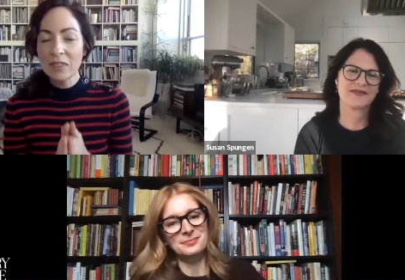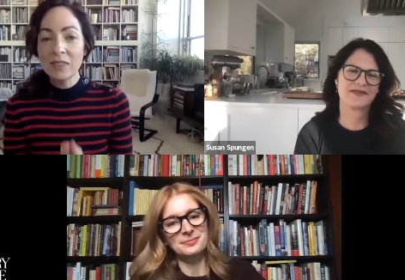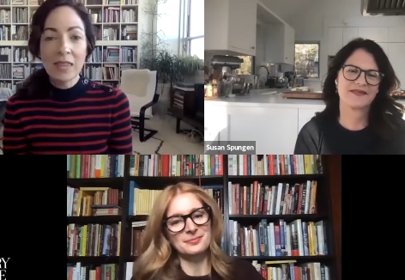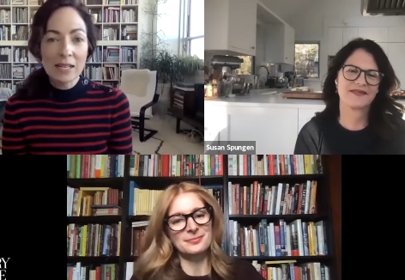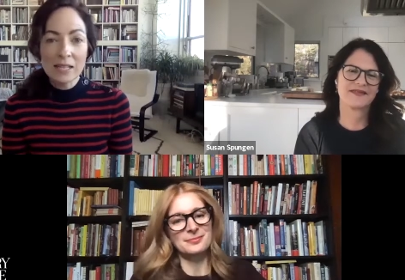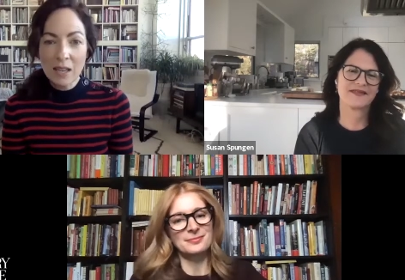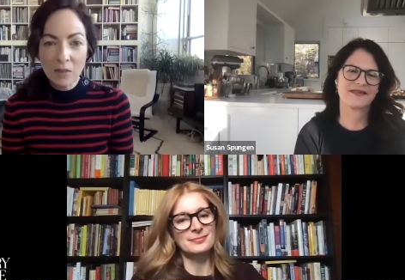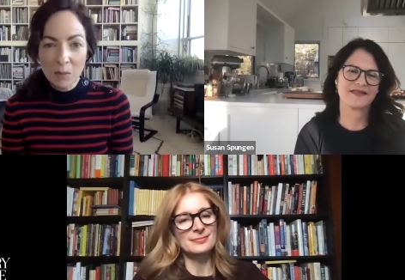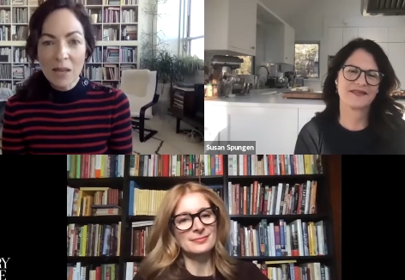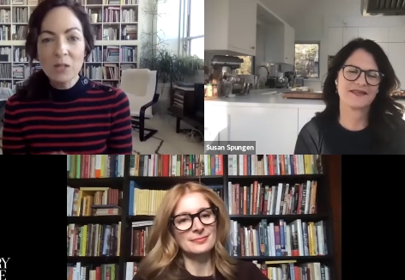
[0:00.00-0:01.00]
Speaker 1: Thanksgiving
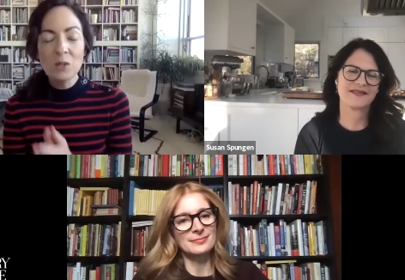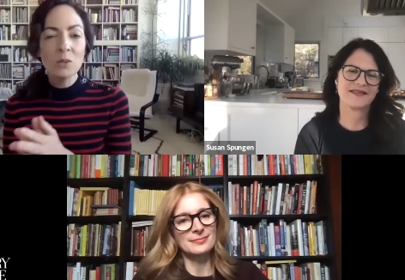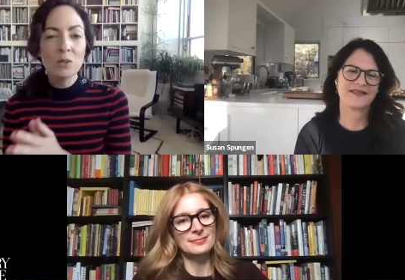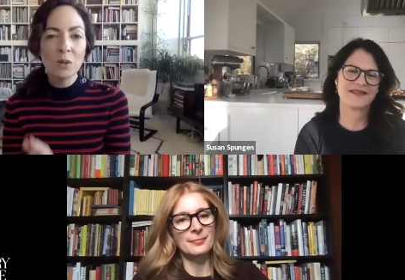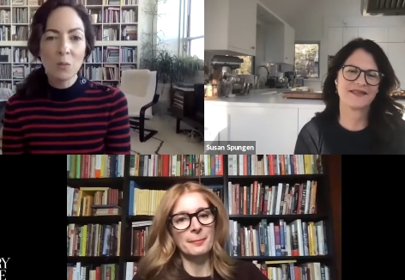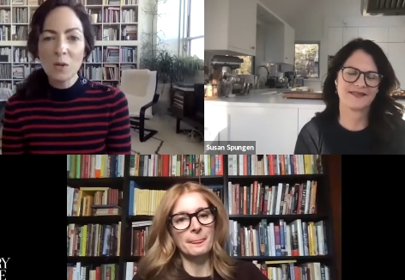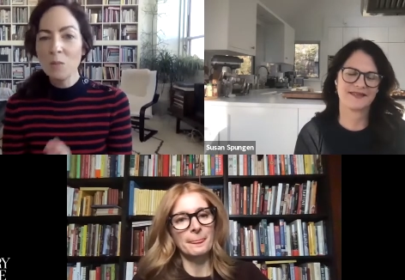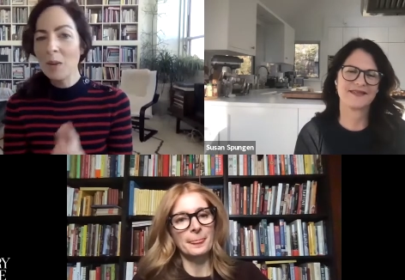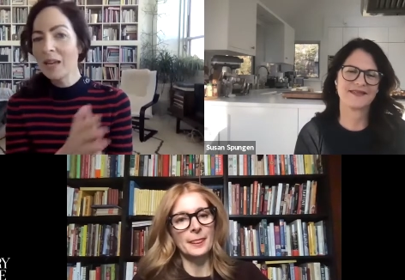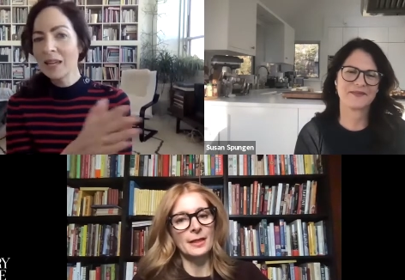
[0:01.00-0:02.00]
menus and what you're
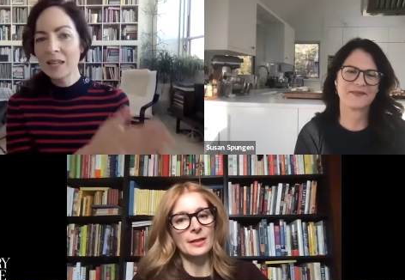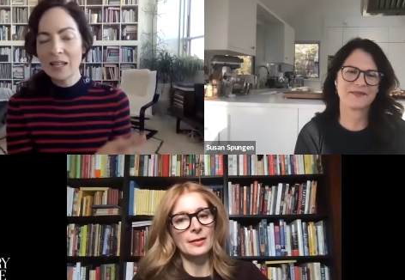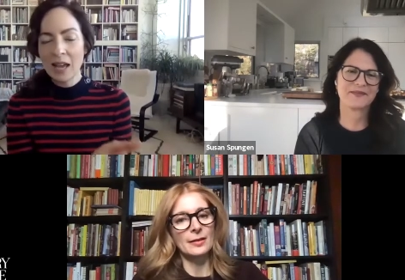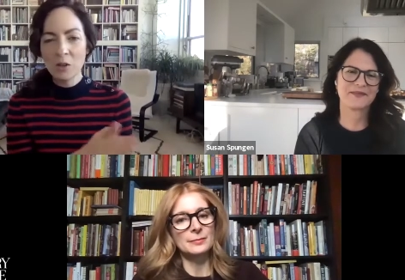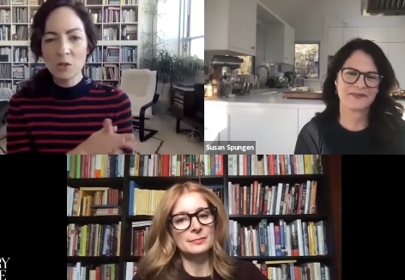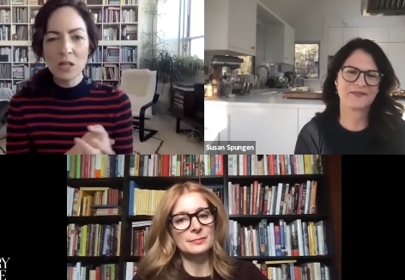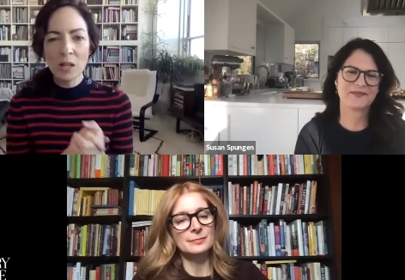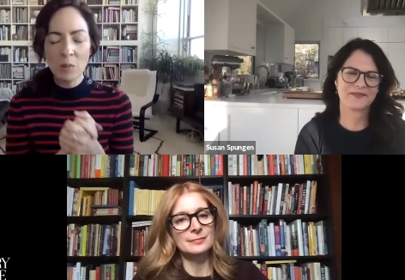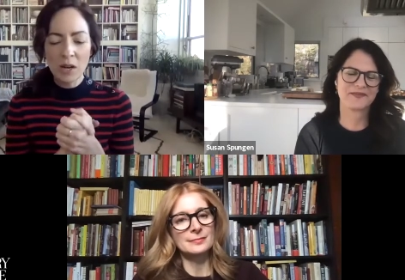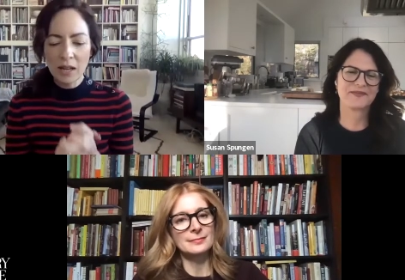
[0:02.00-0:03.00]
making and how you're
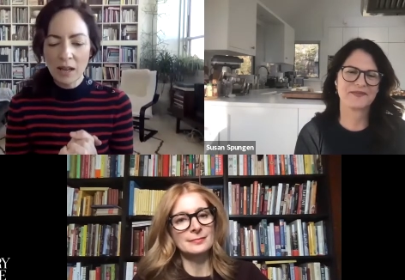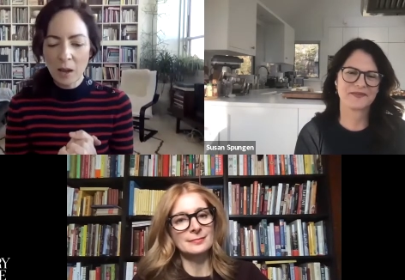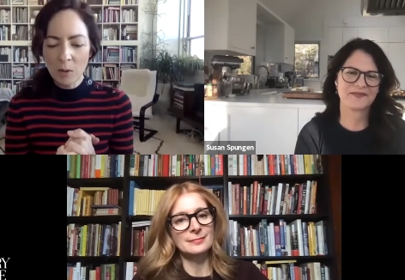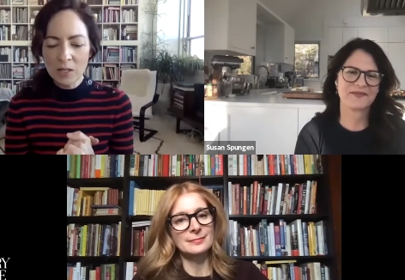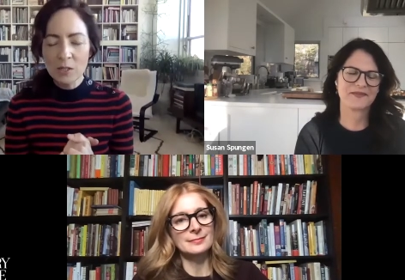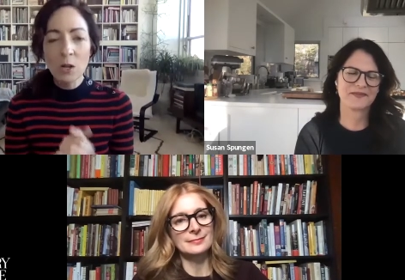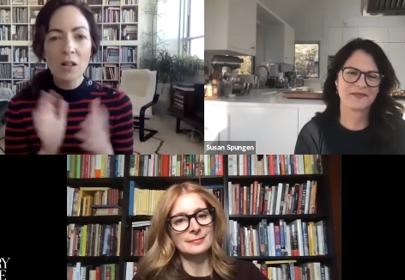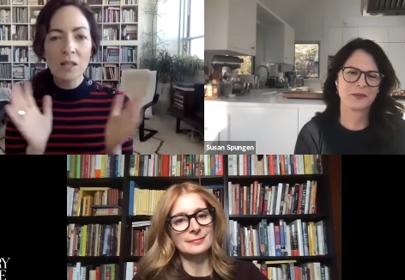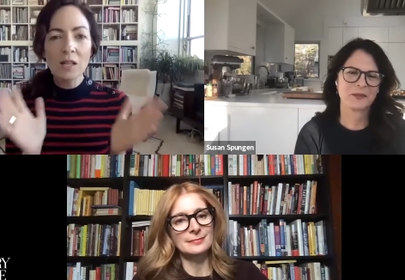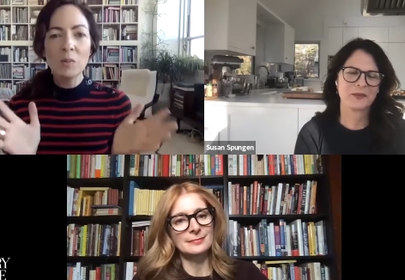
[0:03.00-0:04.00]
celebrating, I wanted to talk a
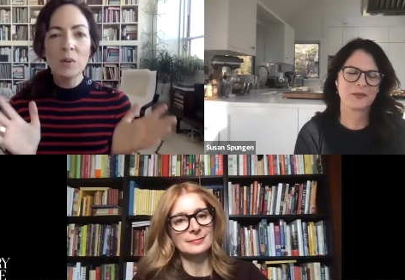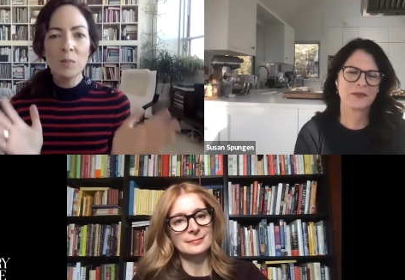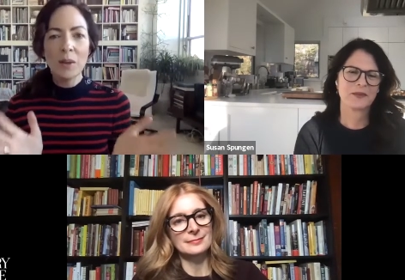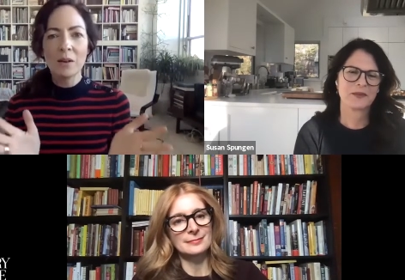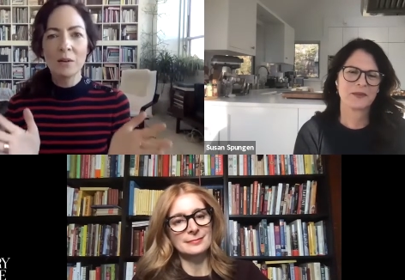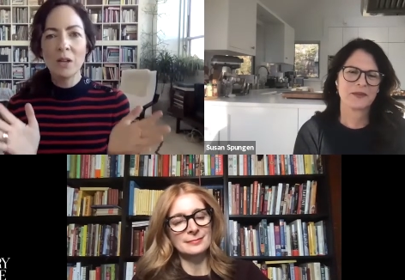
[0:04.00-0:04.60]
little bit about